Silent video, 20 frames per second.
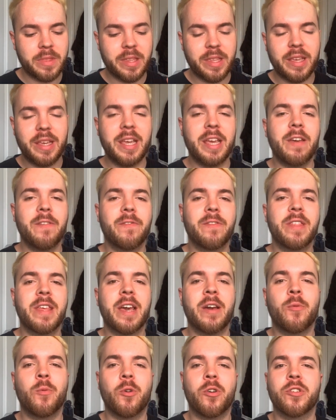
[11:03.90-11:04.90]
if there
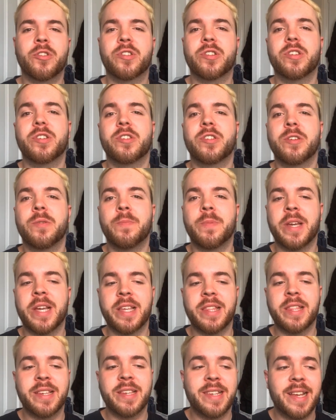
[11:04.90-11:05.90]
was to be
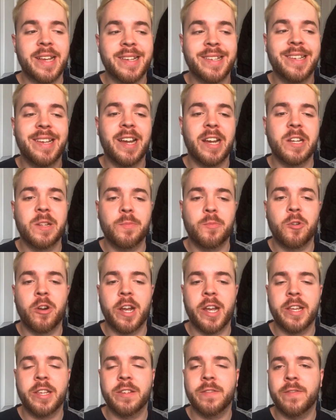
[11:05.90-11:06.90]
this exact
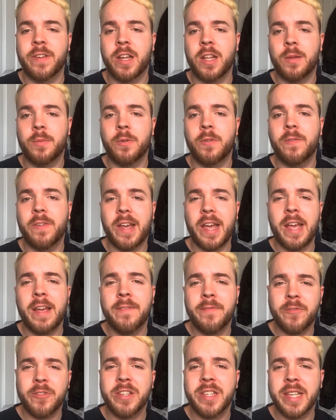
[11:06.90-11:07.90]
price available for
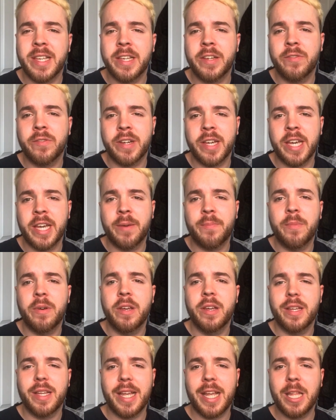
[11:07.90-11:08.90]
every single game
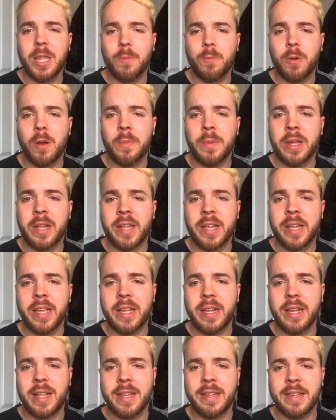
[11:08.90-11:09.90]
in the Premier League
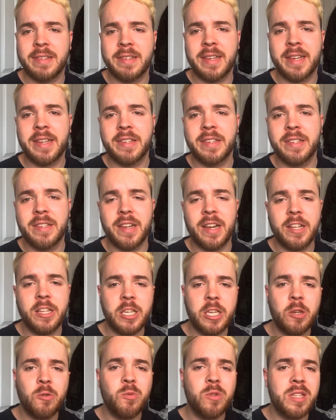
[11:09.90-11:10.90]
last season, and
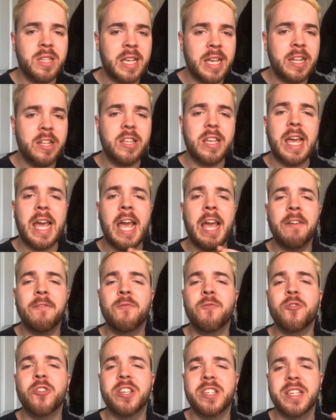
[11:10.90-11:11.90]
you did
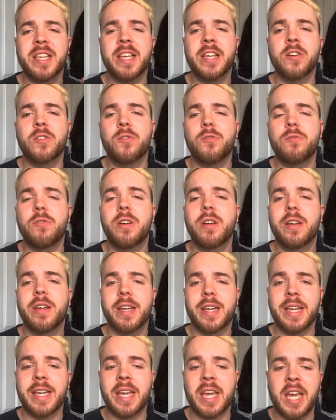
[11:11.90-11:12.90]
every single
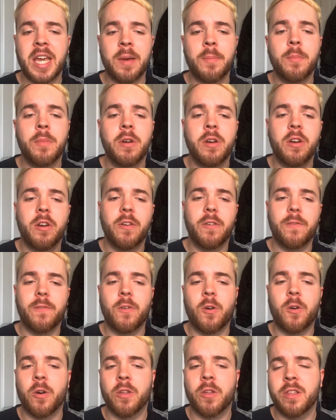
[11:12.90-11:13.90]
game
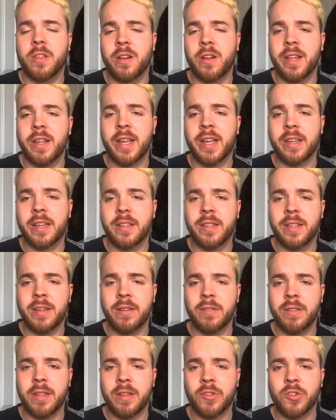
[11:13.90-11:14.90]
for the laying
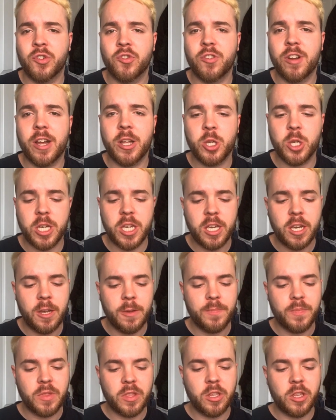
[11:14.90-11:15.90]
0-0 strategy,
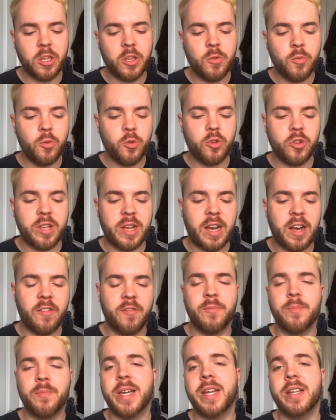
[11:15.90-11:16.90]
you would have
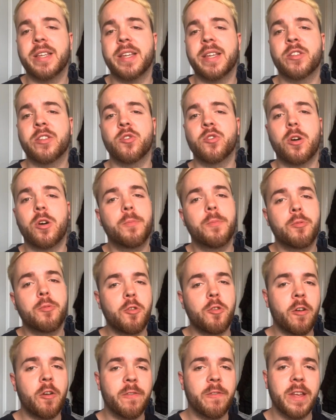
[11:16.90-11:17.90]
made a total
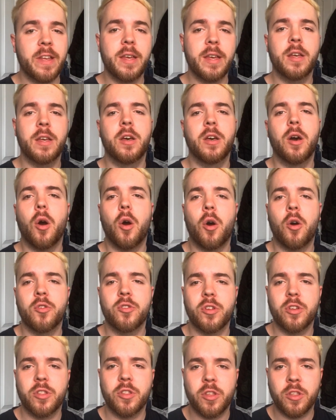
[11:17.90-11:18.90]
profit on
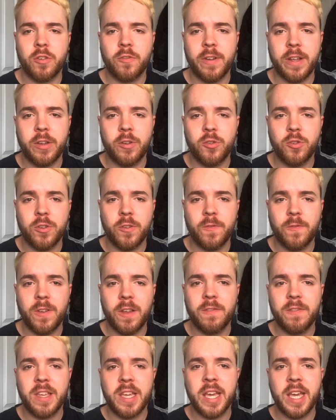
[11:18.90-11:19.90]
the
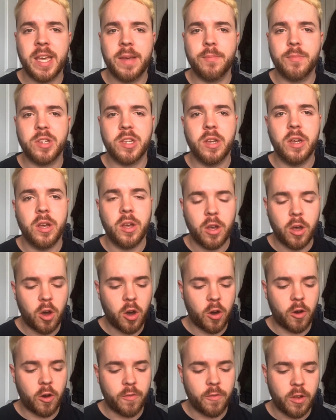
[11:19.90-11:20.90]
350 games
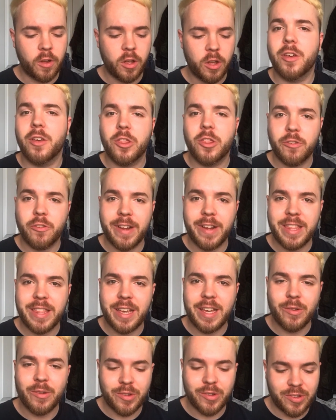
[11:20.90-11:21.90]
of
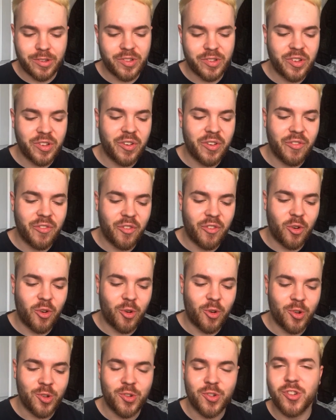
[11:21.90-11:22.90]

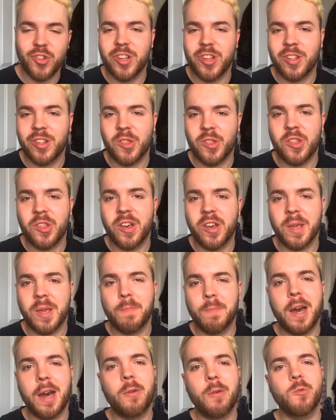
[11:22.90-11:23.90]

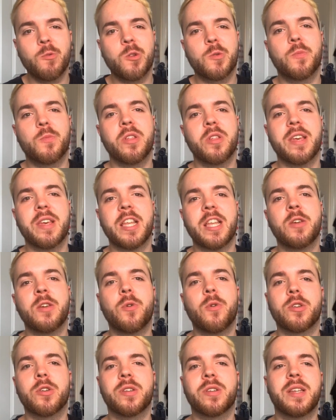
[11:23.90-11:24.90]
£3,430, but then you
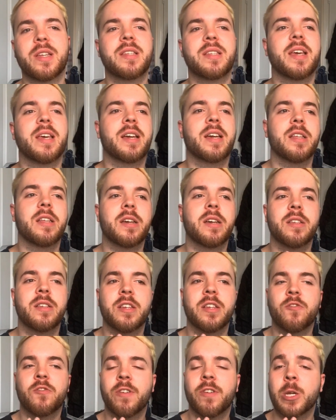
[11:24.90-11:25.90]
also need to take into
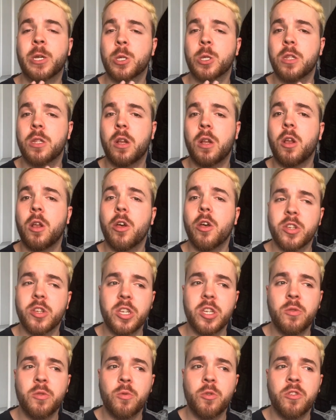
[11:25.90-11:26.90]
consideration the loss
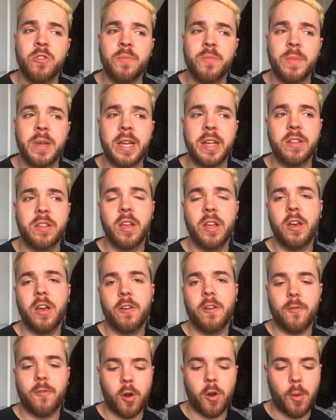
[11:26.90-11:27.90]
you would have made
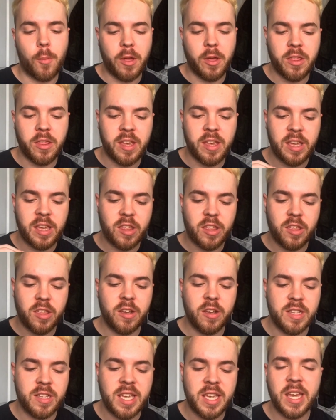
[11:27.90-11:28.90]
from the
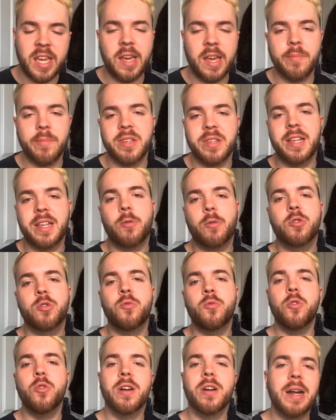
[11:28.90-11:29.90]
30 games. Now, to
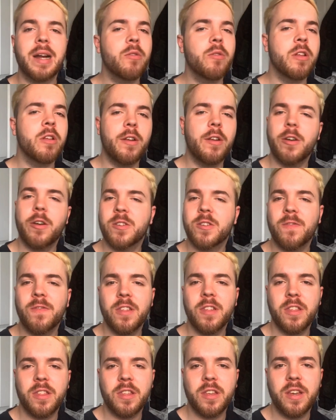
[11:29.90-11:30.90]
work out the loss for the
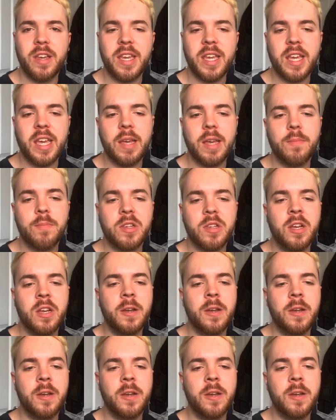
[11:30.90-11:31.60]
30 games,